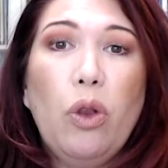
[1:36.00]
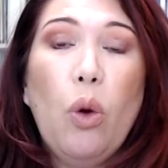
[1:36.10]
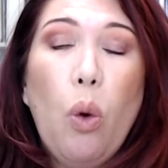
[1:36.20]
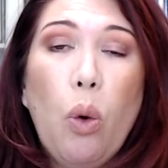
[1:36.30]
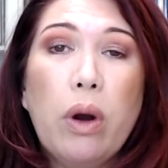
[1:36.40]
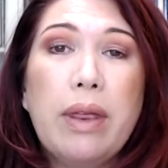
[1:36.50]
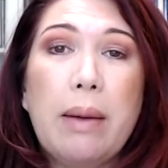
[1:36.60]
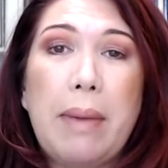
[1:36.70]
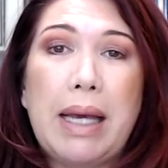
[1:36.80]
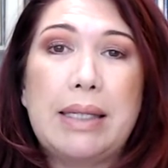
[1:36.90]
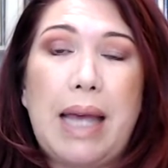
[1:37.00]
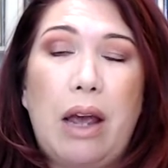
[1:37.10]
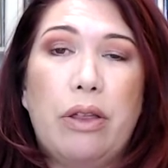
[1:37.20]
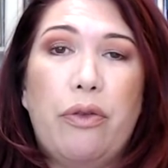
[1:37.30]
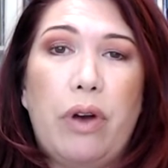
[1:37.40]
or they may say
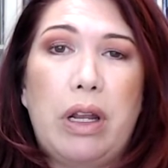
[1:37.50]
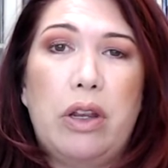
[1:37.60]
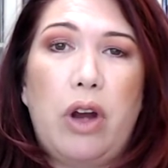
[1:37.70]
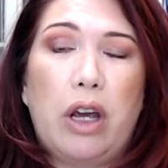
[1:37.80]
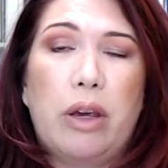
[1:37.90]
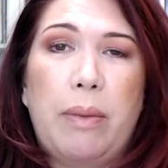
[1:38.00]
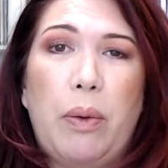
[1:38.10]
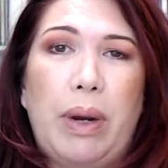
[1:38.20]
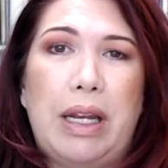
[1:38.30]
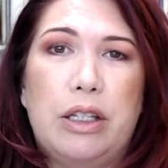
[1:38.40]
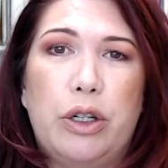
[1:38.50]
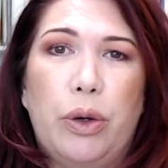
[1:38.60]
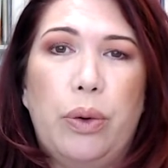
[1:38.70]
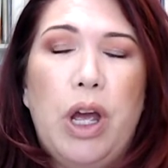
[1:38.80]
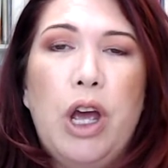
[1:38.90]
on the front of the document when it's
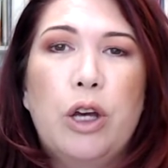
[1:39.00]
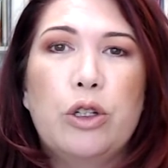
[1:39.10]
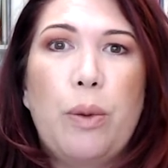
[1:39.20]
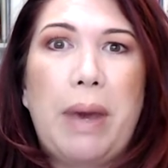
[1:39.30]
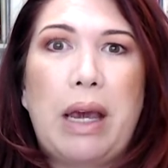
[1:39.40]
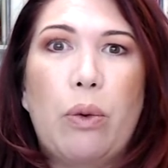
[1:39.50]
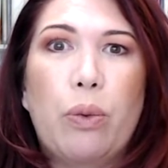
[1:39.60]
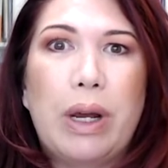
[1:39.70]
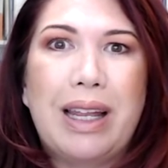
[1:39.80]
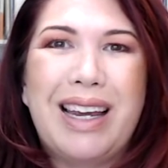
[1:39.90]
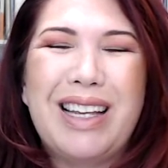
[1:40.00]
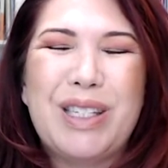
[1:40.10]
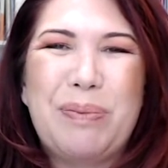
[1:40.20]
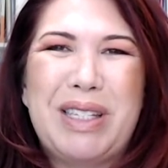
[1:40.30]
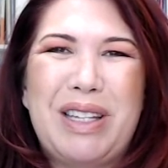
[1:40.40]
due. So make a really
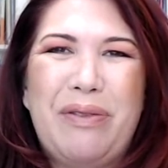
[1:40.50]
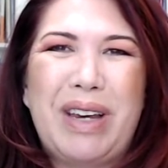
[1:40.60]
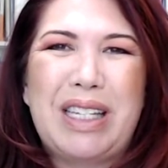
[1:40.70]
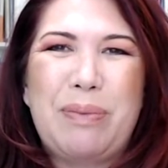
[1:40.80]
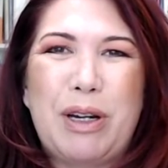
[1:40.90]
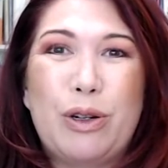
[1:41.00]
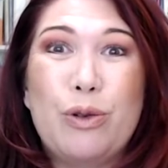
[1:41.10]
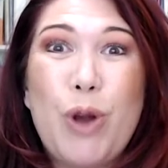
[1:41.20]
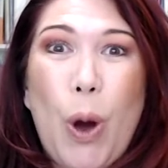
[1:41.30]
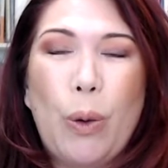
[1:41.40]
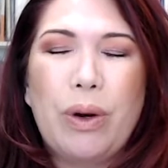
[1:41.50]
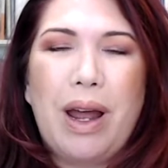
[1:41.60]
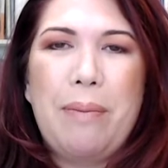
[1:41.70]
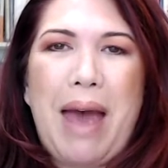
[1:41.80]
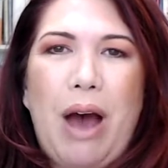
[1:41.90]
specific special note
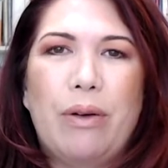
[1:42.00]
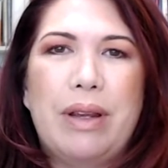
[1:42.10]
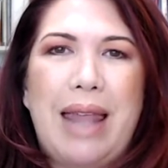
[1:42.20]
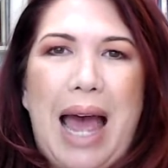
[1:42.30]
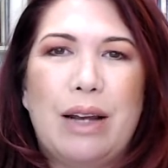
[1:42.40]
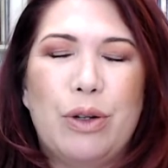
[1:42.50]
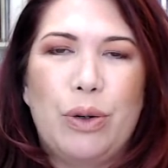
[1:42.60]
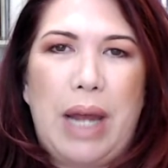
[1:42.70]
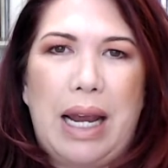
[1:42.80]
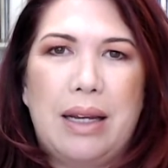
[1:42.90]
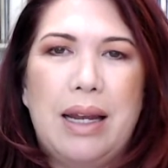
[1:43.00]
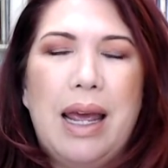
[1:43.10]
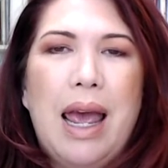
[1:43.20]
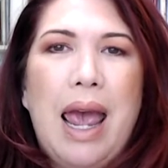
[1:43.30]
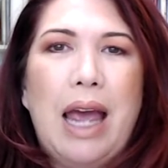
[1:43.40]
about that due date
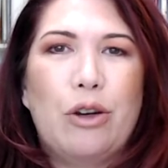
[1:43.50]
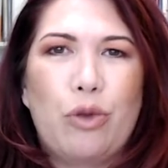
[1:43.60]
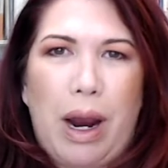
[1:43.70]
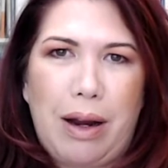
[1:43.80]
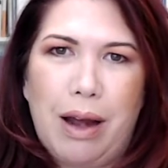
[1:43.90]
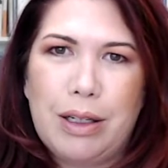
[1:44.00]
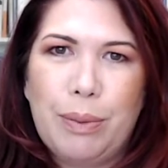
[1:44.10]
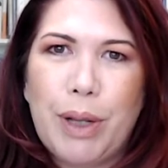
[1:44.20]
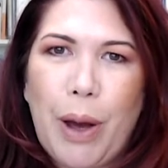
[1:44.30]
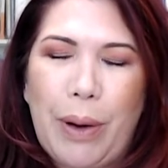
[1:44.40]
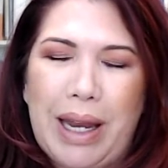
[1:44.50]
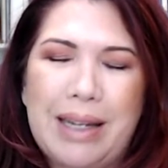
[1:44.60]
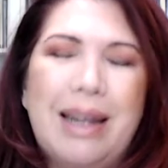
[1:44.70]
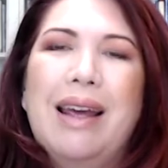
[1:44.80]
and try not to blow it.